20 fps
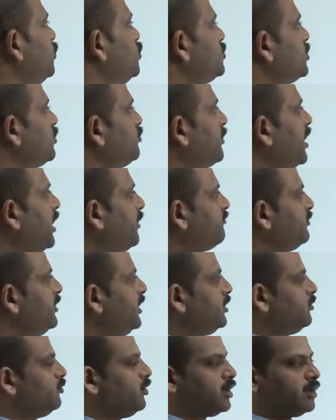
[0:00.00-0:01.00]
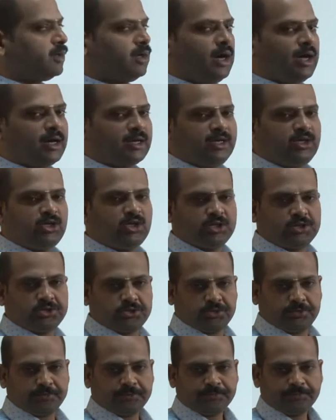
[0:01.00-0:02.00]
feature map network
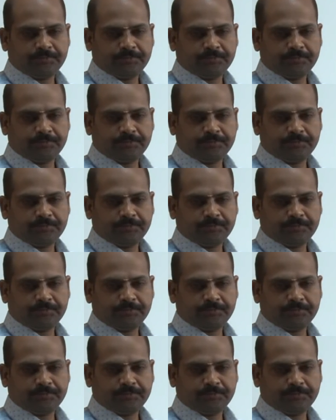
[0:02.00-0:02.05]
architecture.